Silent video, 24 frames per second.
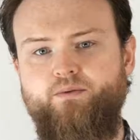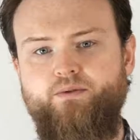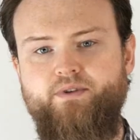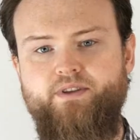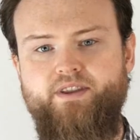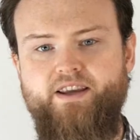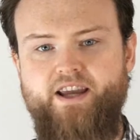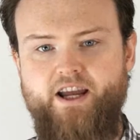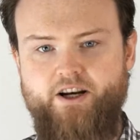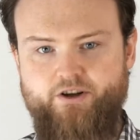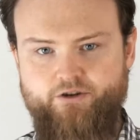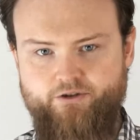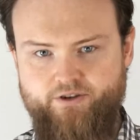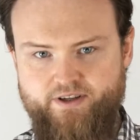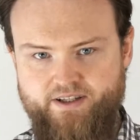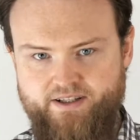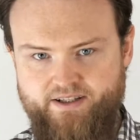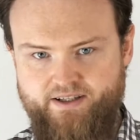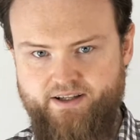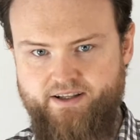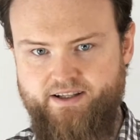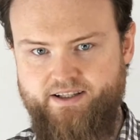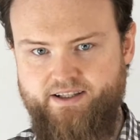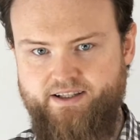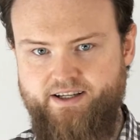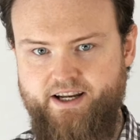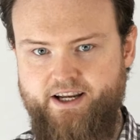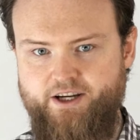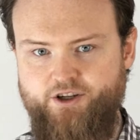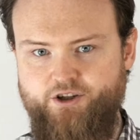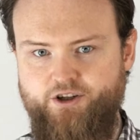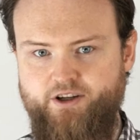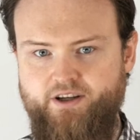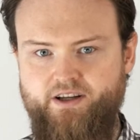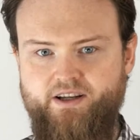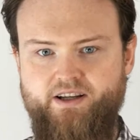The entrance to the
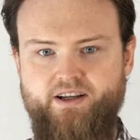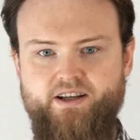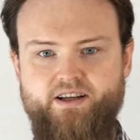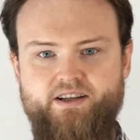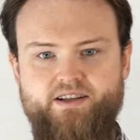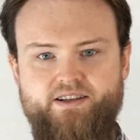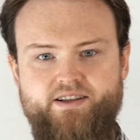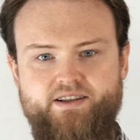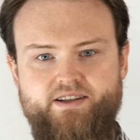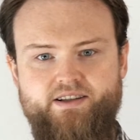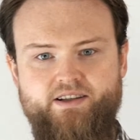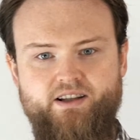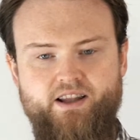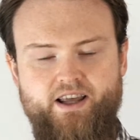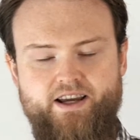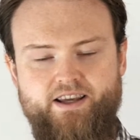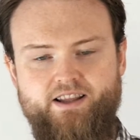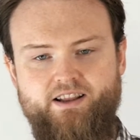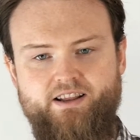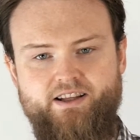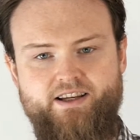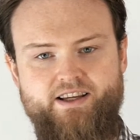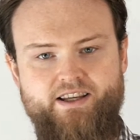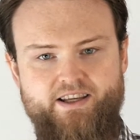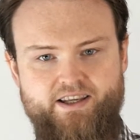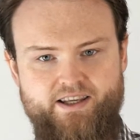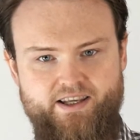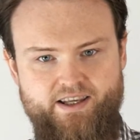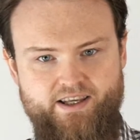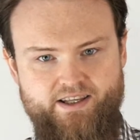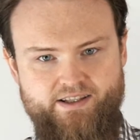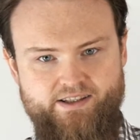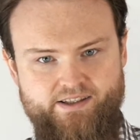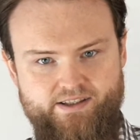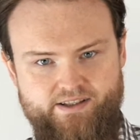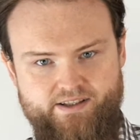station is slightly
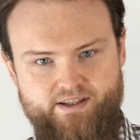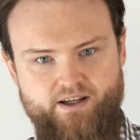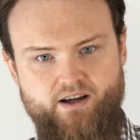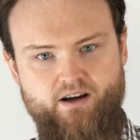east